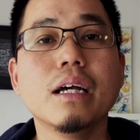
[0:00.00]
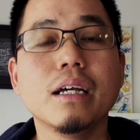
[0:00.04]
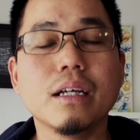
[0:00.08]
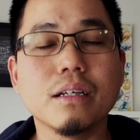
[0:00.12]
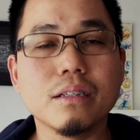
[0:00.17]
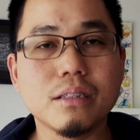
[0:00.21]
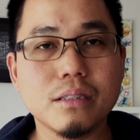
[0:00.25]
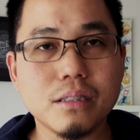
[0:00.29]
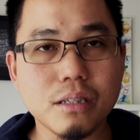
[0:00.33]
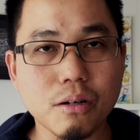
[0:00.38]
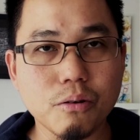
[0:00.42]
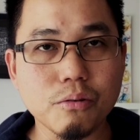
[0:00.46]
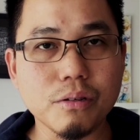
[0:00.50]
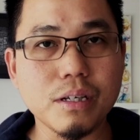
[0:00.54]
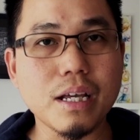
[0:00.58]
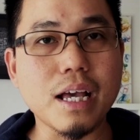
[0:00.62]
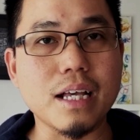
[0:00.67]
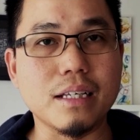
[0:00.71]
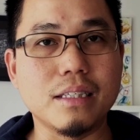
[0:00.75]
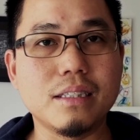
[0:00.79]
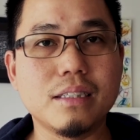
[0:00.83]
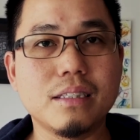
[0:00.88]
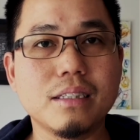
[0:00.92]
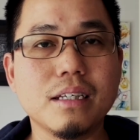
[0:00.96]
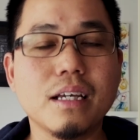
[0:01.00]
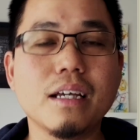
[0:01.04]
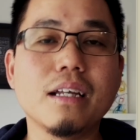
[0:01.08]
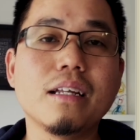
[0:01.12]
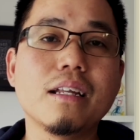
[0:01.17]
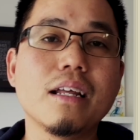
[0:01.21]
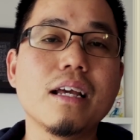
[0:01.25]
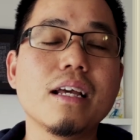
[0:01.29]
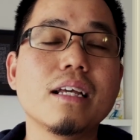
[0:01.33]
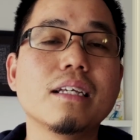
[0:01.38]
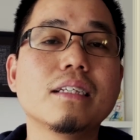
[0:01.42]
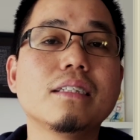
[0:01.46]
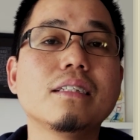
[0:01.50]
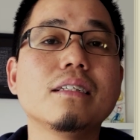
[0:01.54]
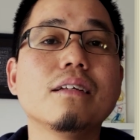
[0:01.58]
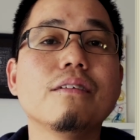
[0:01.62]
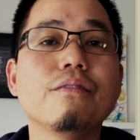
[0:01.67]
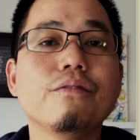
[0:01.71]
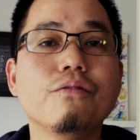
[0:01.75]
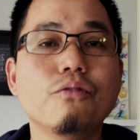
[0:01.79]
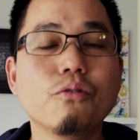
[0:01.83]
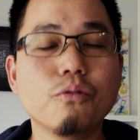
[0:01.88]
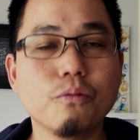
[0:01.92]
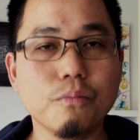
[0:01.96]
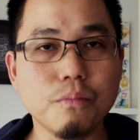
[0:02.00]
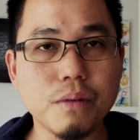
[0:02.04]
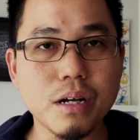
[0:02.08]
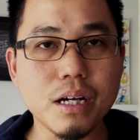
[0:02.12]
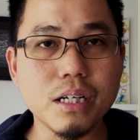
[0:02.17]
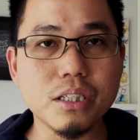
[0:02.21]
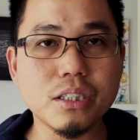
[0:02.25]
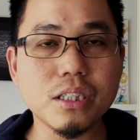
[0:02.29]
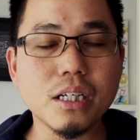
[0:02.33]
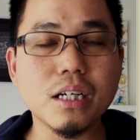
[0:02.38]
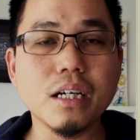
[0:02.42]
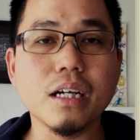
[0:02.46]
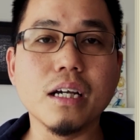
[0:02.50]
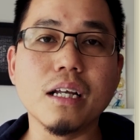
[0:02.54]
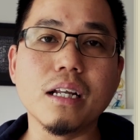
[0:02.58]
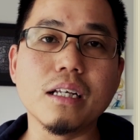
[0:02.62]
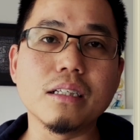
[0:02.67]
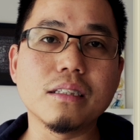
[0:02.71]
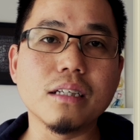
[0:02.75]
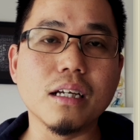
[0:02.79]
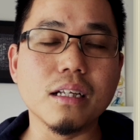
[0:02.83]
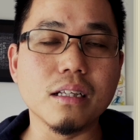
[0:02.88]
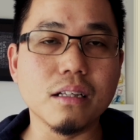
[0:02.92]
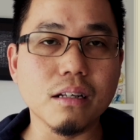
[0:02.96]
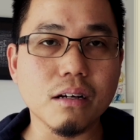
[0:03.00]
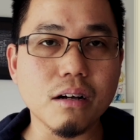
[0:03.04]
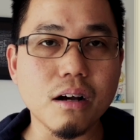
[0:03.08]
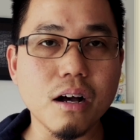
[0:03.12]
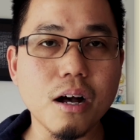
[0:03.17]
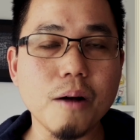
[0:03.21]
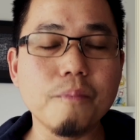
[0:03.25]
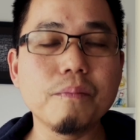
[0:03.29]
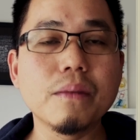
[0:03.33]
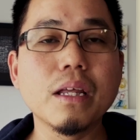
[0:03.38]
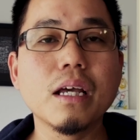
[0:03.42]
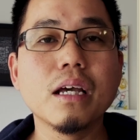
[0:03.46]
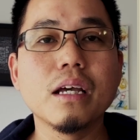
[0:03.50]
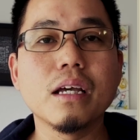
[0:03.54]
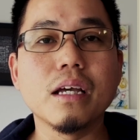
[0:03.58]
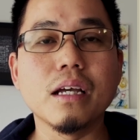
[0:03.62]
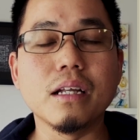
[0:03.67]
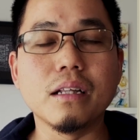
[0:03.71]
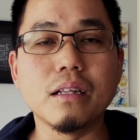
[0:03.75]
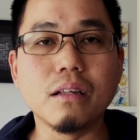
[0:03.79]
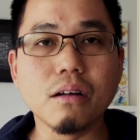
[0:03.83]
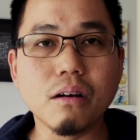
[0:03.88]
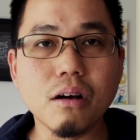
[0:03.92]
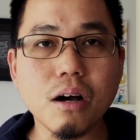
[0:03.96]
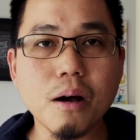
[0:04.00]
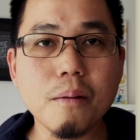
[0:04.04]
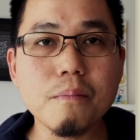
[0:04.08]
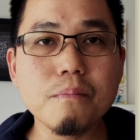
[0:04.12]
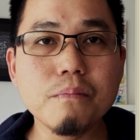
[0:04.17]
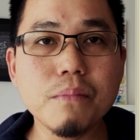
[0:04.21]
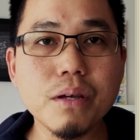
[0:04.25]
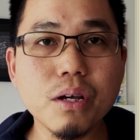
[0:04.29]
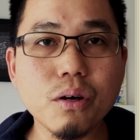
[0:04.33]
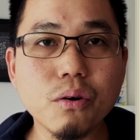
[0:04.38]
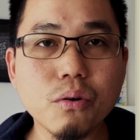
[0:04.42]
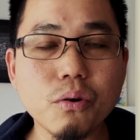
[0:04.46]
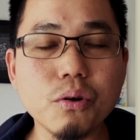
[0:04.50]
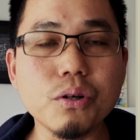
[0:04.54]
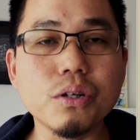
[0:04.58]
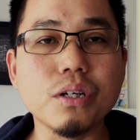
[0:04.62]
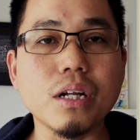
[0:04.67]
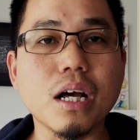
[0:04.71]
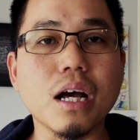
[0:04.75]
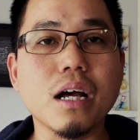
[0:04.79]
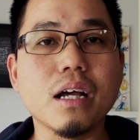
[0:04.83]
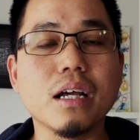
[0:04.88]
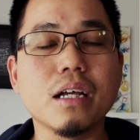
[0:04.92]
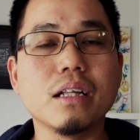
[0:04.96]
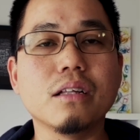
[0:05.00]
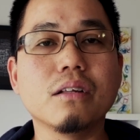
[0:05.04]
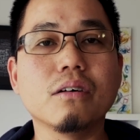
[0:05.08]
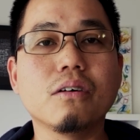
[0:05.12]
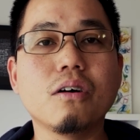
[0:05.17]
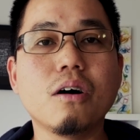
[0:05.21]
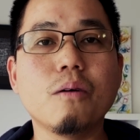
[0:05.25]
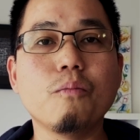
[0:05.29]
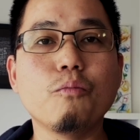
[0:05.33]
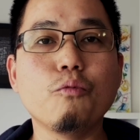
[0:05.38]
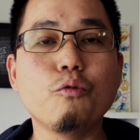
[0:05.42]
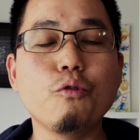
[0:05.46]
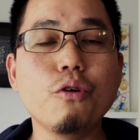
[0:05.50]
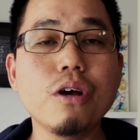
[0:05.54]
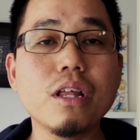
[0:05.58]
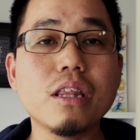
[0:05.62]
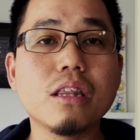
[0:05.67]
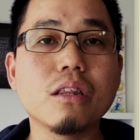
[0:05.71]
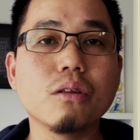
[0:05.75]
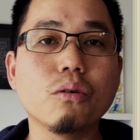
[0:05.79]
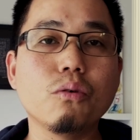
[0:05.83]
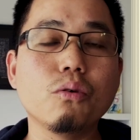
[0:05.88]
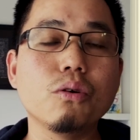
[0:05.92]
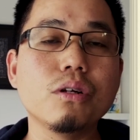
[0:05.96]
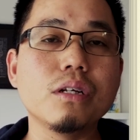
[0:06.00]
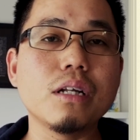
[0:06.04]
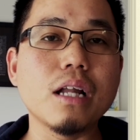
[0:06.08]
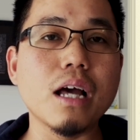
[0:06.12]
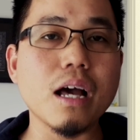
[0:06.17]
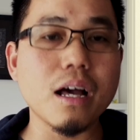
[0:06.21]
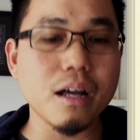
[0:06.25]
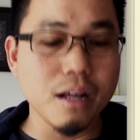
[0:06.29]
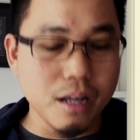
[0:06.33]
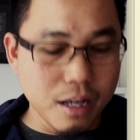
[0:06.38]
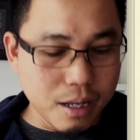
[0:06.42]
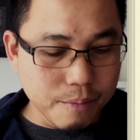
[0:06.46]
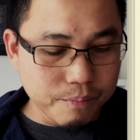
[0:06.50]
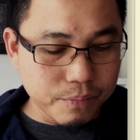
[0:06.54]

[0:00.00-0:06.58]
So yes, it is full merger. It is idgham bi ghunnah, idgham with ghunnah.